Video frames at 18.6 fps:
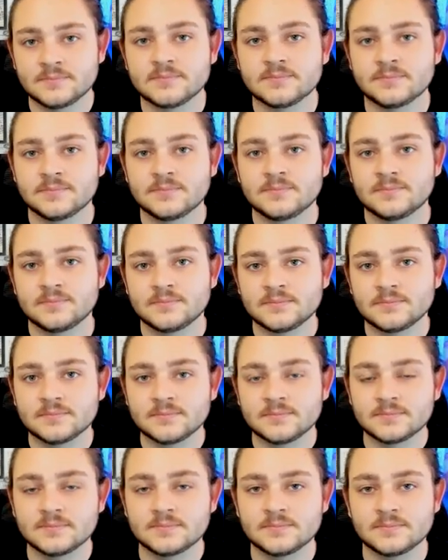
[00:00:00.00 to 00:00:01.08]

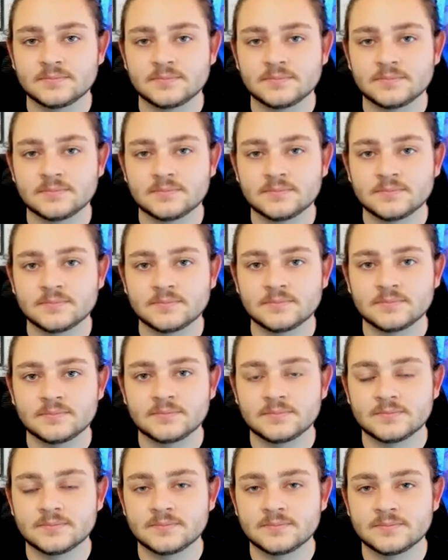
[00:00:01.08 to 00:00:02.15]

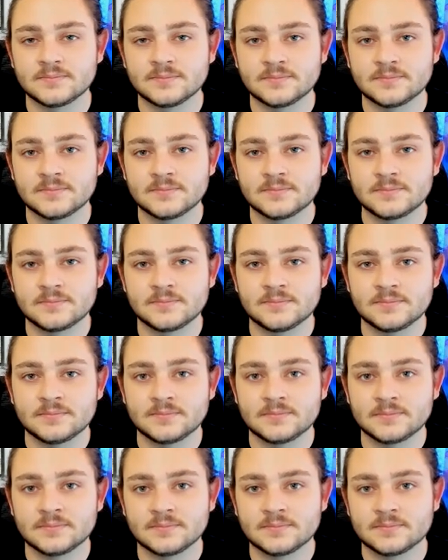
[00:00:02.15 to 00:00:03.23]

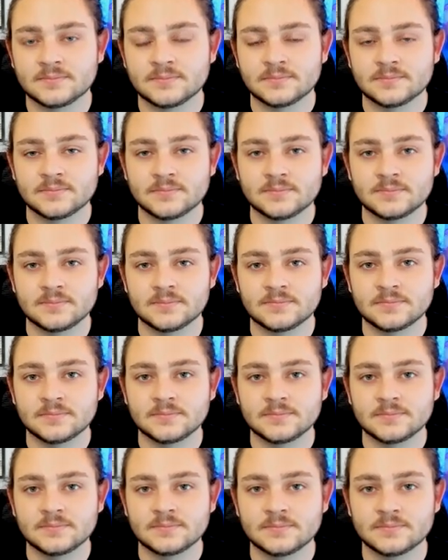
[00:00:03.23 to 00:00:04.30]

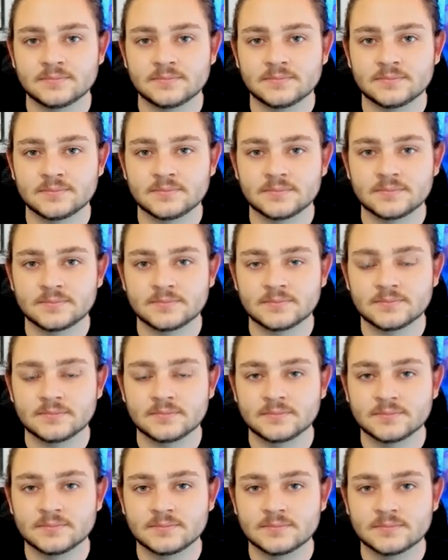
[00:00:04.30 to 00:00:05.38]

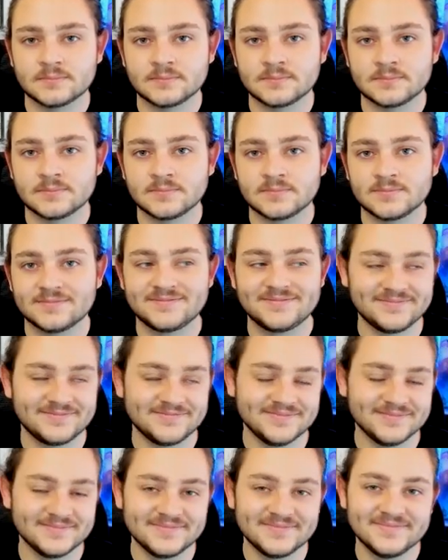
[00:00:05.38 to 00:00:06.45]

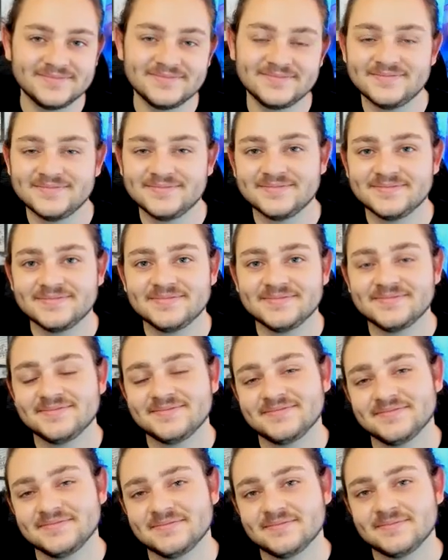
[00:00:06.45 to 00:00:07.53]

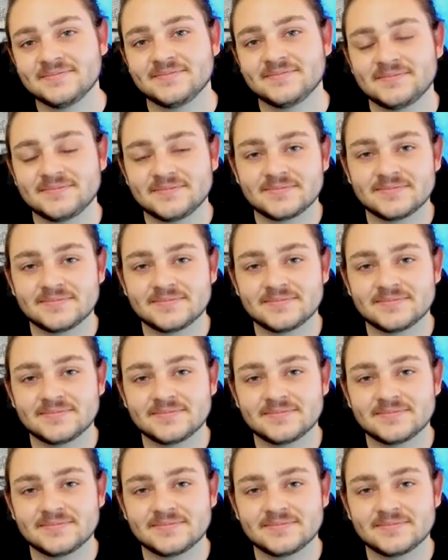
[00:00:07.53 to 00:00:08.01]
This person isn't speaking.